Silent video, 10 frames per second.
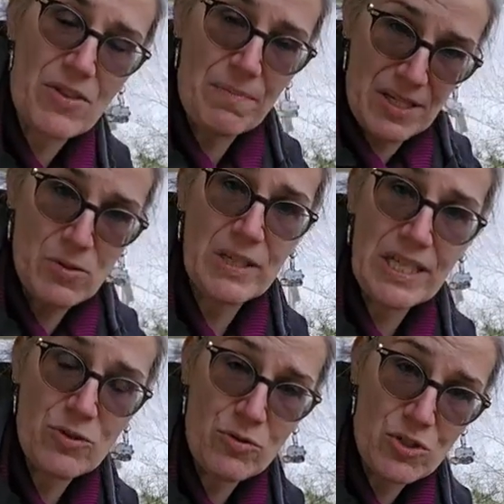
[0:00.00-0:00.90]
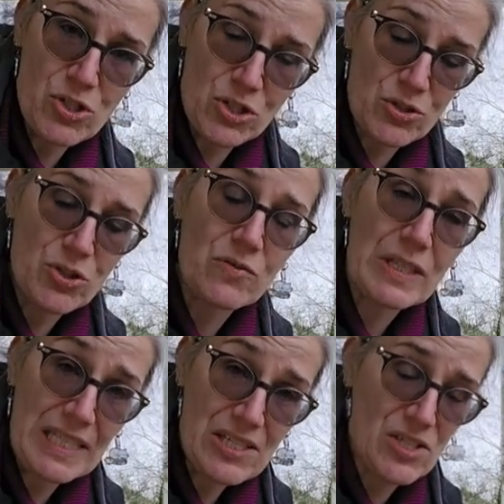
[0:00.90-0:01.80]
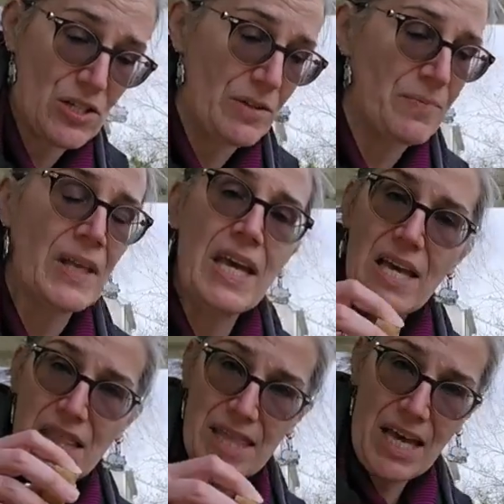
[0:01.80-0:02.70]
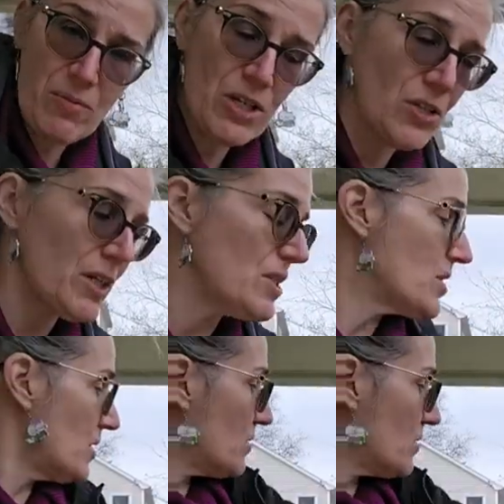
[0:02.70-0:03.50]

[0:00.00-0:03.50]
The bees will eat through the sugar to release her. Then what you're going to